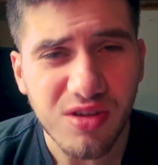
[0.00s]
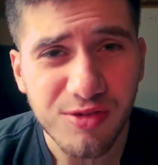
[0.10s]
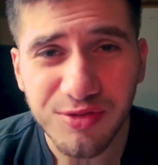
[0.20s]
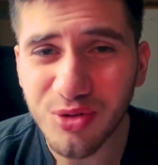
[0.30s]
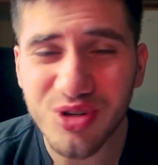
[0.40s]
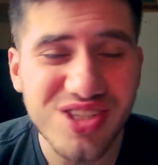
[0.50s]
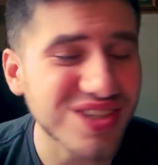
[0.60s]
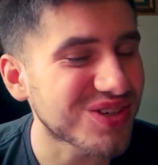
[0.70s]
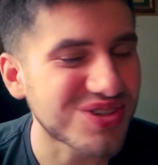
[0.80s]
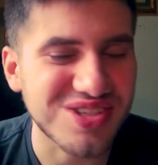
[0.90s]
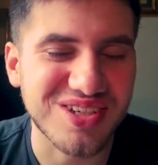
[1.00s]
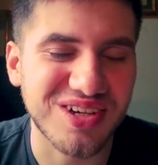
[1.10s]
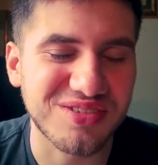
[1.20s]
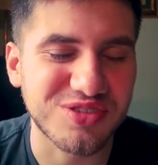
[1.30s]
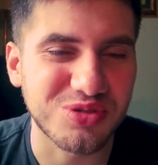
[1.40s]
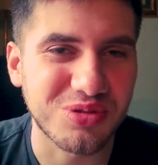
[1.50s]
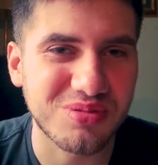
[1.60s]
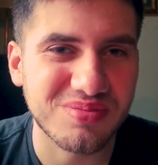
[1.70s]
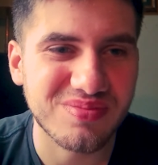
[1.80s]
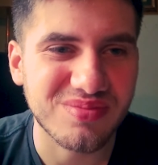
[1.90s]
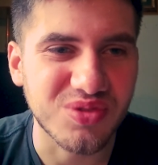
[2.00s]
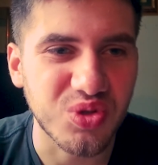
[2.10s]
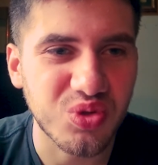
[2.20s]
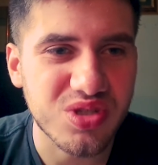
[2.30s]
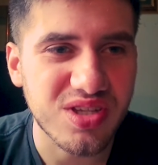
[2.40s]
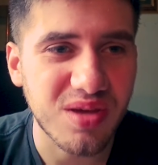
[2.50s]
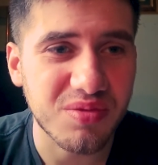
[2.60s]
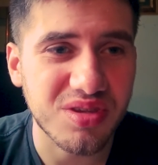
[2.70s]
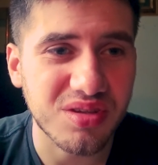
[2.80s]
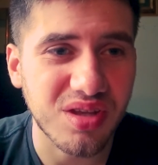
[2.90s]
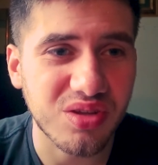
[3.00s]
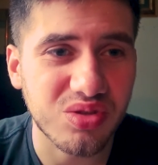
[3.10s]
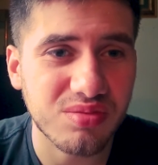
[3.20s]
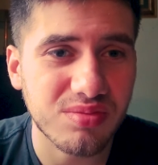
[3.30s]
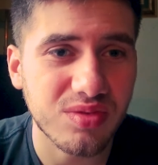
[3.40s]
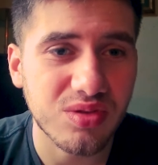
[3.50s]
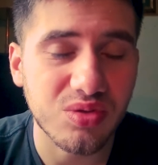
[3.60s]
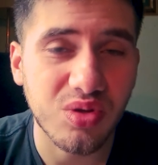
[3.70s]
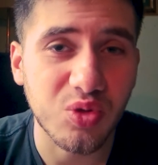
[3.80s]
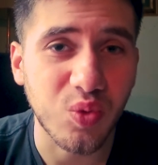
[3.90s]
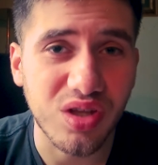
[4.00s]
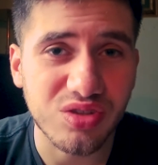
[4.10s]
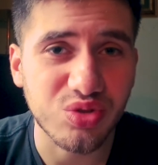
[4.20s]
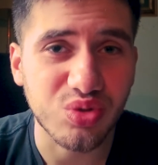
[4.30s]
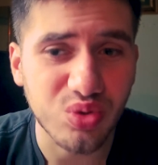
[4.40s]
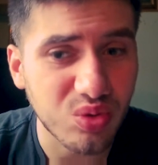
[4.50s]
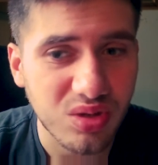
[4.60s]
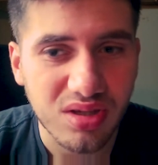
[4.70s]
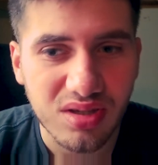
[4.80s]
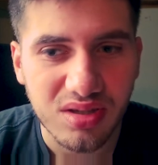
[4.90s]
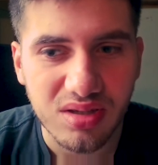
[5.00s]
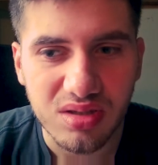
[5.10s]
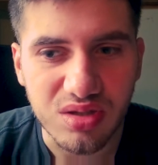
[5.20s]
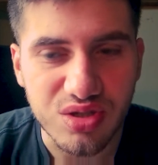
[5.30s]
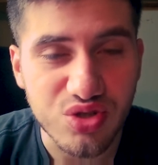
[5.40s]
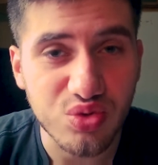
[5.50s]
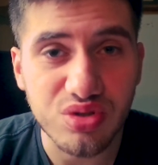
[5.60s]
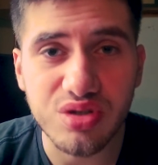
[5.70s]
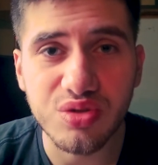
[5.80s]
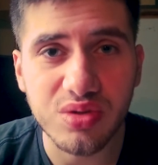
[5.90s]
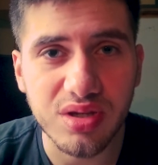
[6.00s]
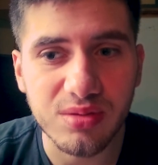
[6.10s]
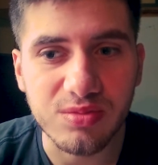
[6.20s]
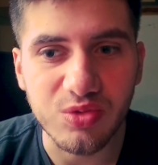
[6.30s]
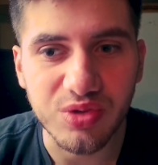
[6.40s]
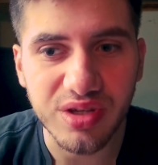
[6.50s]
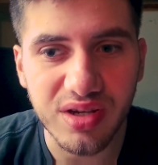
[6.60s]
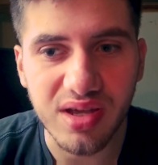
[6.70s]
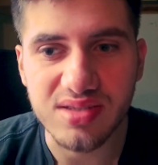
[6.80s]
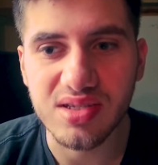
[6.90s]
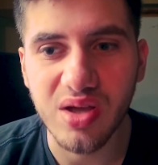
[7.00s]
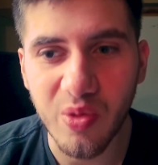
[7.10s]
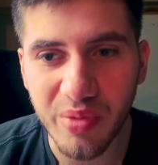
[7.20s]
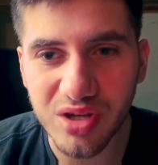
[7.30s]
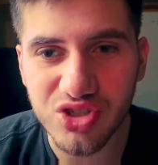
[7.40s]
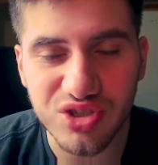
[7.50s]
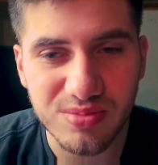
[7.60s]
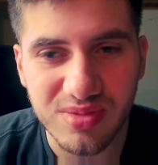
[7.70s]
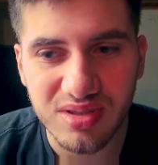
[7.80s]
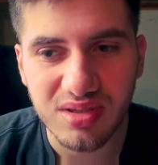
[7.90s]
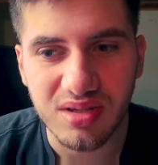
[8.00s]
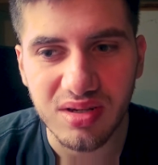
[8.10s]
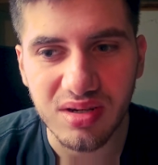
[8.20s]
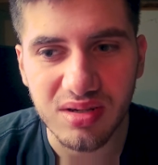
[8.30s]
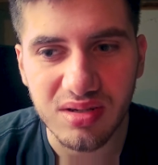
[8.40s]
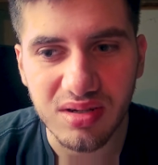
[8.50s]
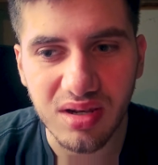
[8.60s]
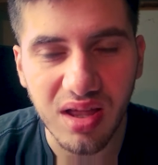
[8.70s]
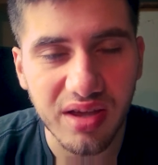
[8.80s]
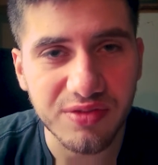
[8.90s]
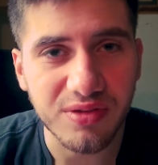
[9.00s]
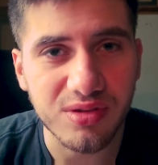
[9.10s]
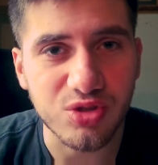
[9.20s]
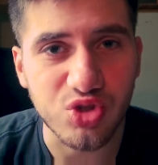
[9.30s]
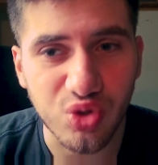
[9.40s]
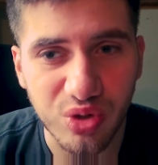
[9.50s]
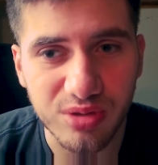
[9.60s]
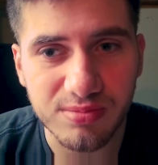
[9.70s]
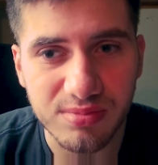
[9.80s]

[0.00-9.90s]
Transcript: forcing yourself to do something that you don't want to do, the sooner you can realize how much life and joy